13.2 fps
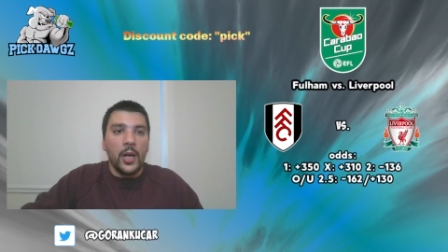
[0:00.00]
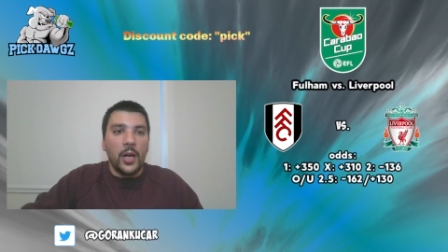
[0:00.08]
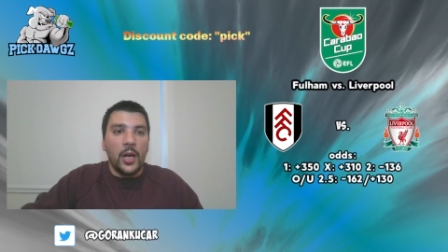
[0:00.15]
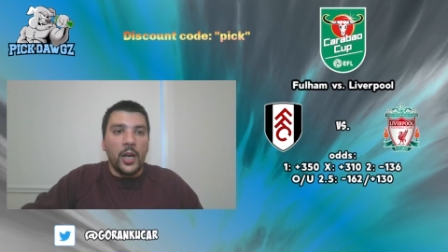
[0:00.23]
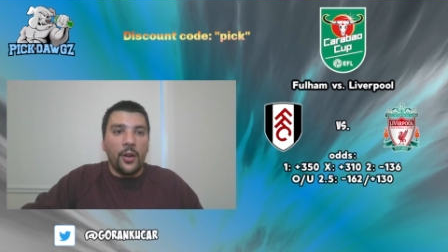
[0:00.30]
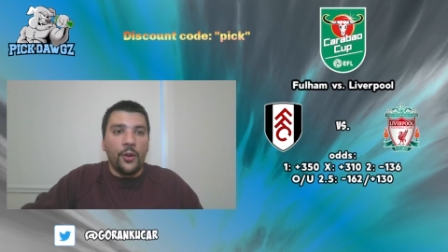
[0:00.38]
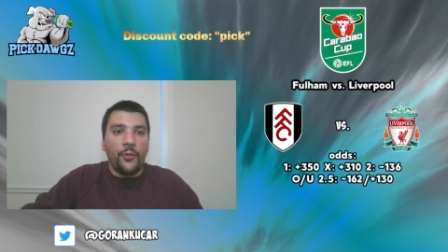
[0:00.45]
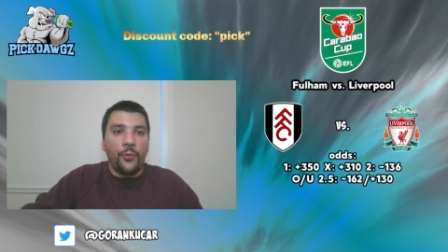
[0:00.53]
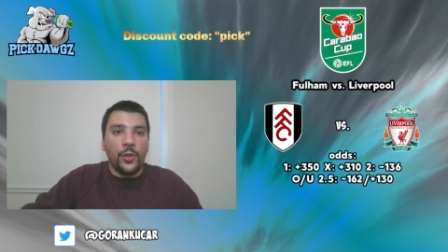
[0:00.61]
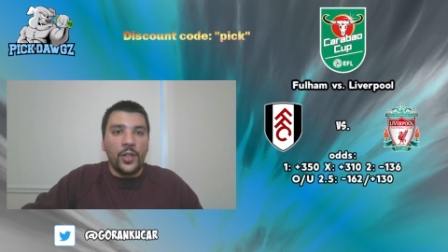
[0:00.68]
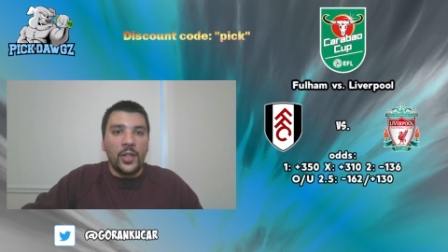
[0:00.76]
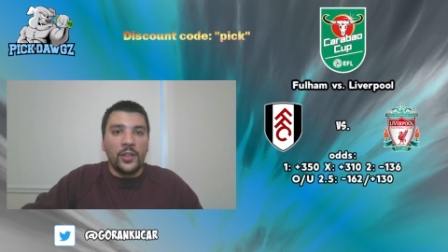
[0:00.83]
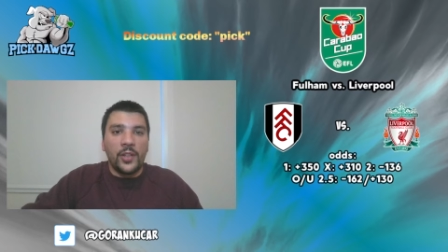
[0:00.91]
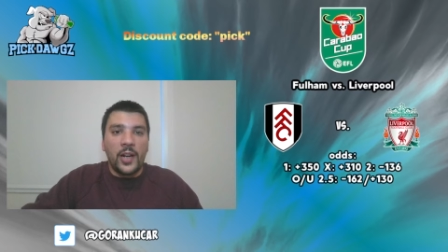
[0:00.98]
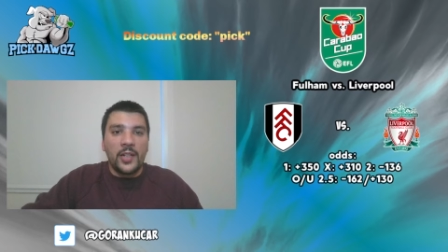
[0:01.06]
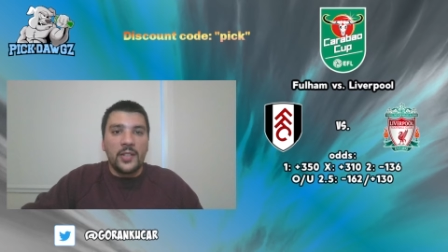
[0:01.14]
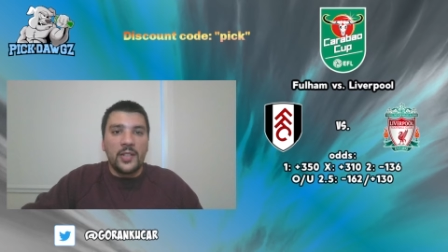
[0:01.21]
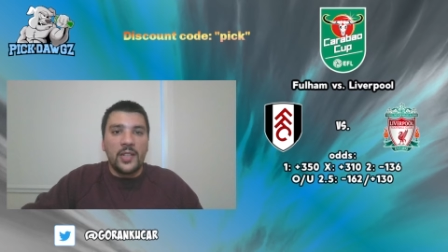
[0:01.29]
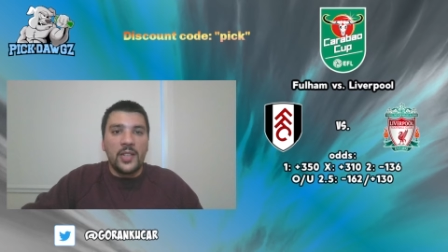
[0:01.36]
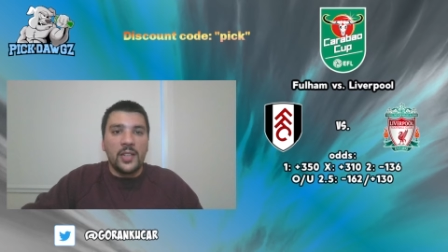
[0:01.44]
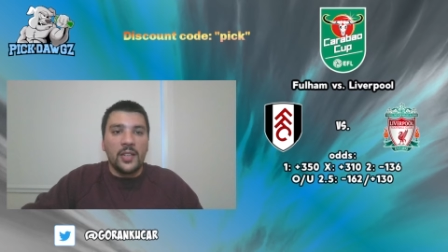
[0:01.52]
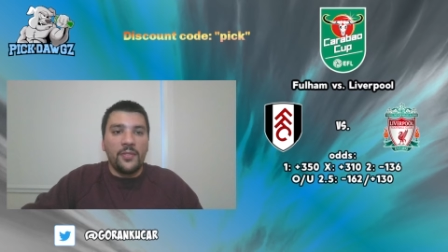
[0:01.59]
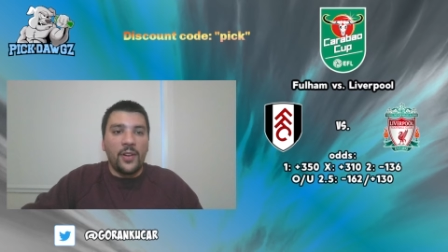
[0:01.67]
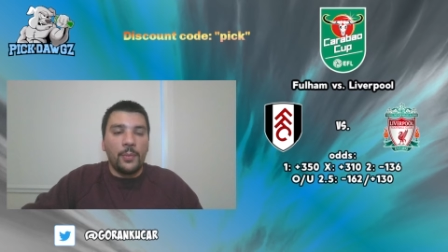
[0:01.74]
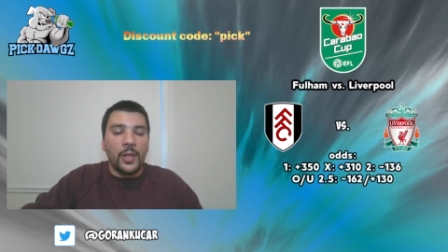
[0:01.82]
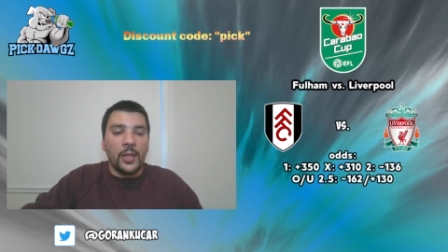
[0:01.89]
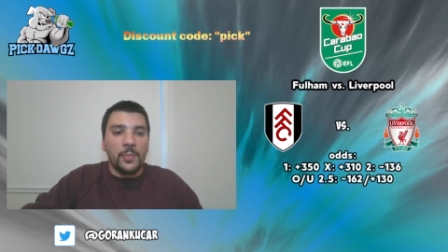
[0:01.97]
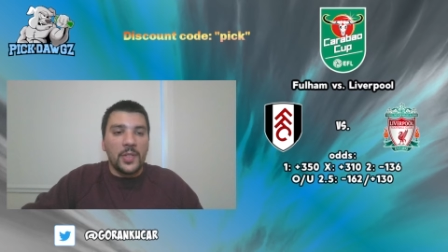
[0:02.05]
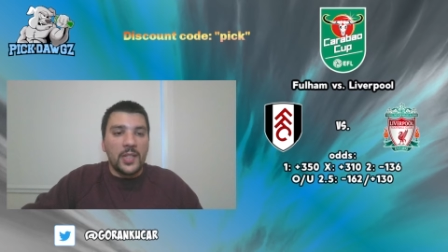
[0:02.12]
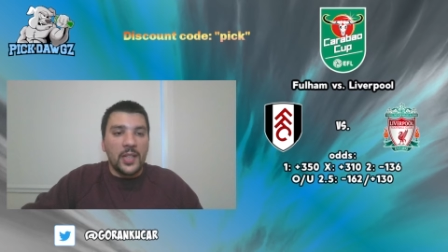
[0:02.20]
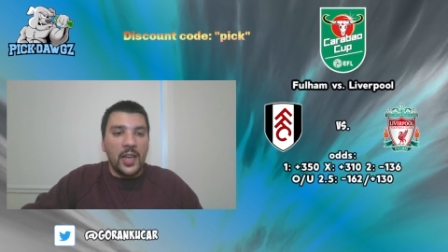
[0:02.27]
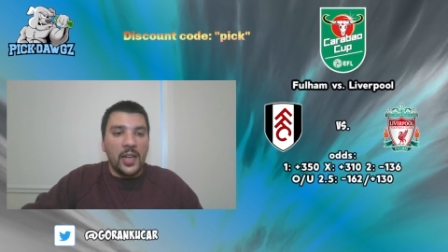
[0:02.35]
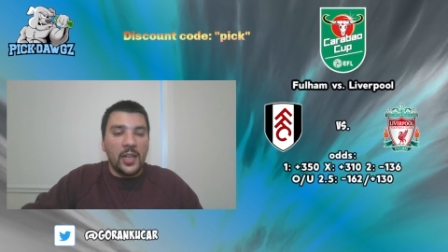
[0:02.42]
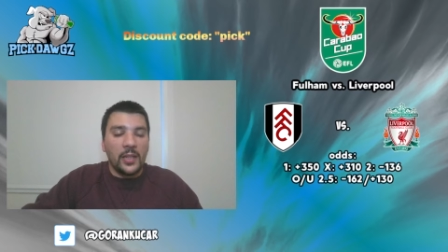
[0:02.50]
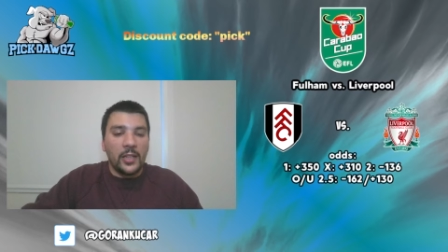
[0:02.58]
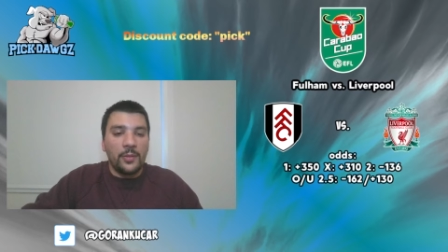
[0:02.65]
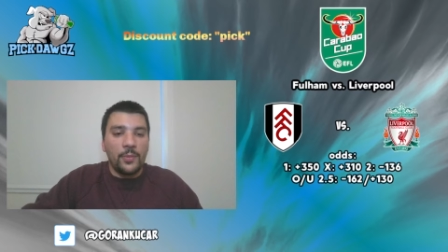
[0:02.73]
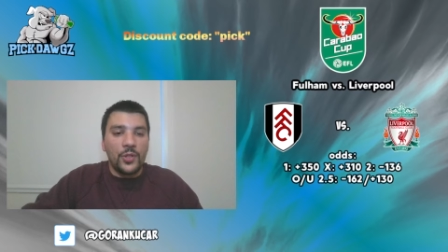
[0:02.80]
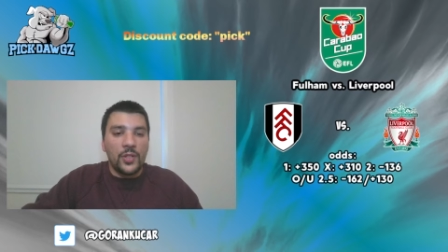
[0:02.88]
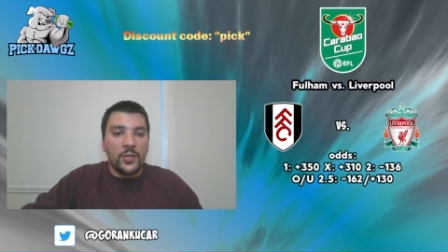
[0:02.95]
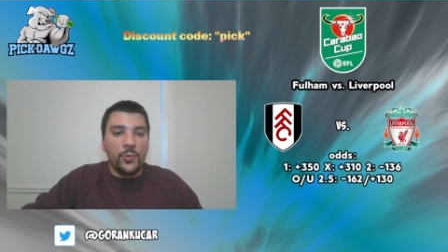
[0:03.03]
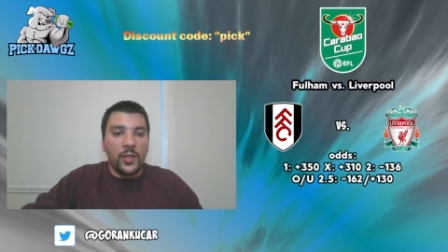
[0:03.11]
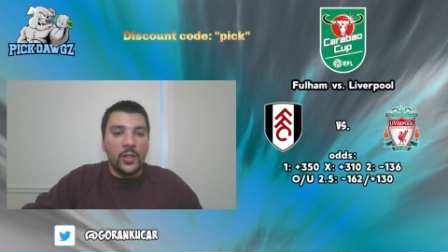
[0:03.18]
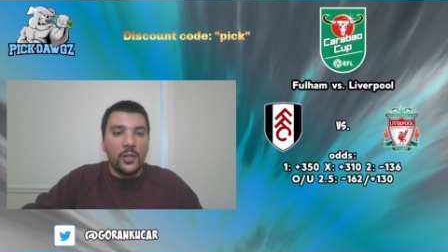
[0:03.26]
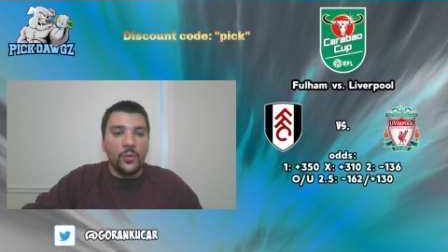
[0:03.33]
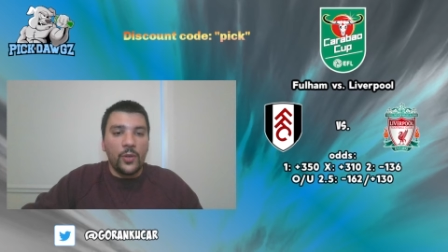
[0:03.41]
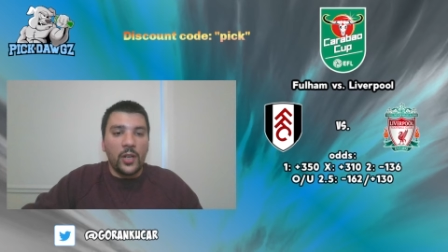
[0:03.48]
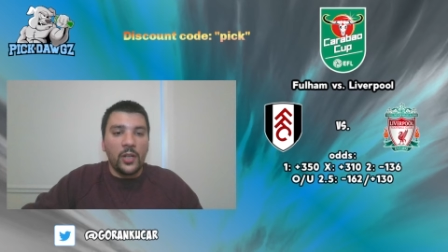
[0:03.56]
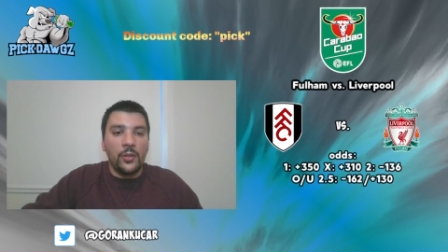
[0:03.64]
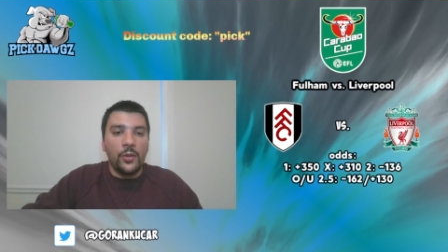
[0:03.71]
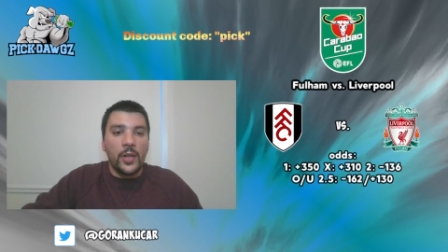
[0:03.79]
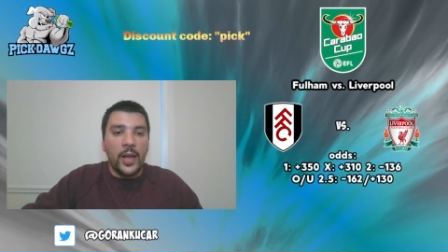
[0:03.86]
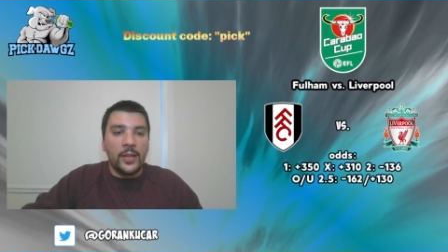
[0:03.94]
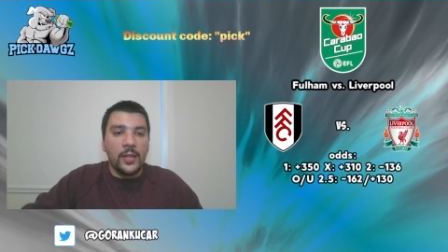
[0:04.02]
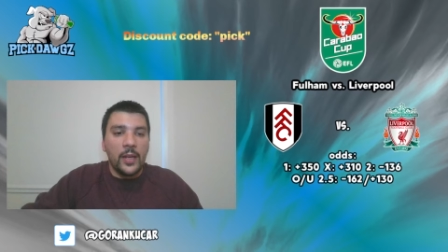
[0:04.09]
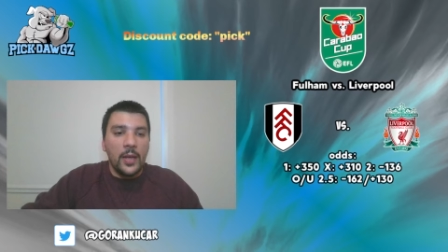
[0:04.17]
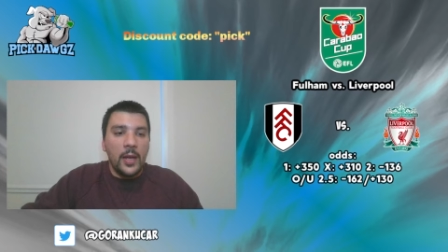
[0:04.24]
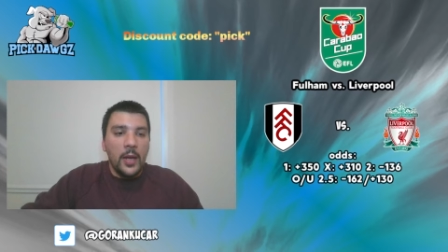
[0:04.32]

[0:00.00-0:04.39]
uh, for the entire season, if I'm not mistaken. Let me just quickly look into that.